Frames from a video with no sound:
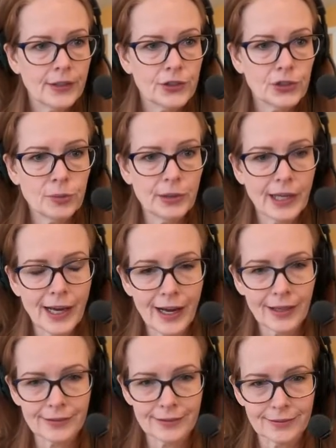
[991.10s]
zooming
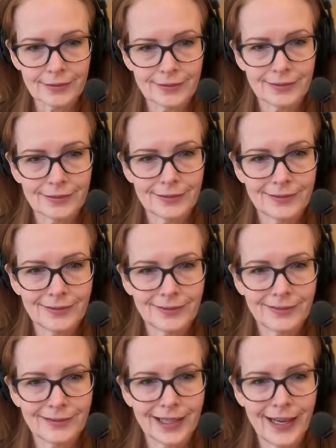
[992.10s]
out
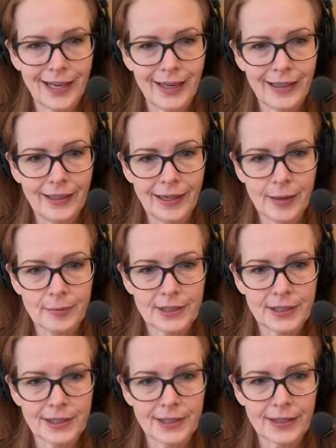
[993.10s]
and I'm
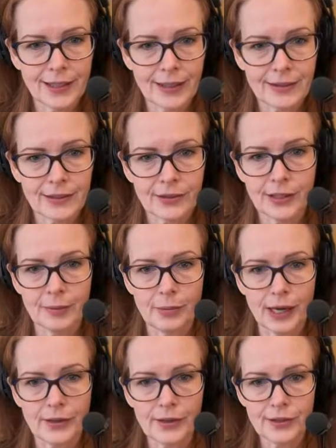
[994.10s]
seeing that's looking
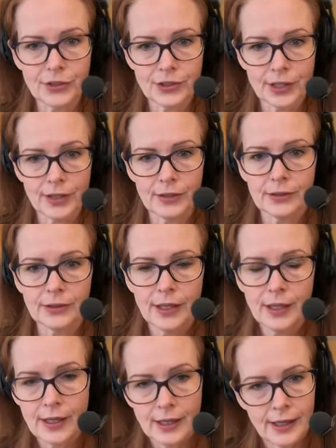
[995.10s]
better. So
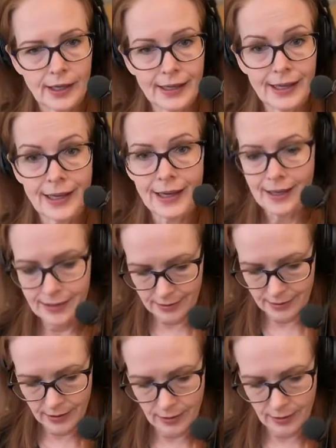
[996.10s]
again,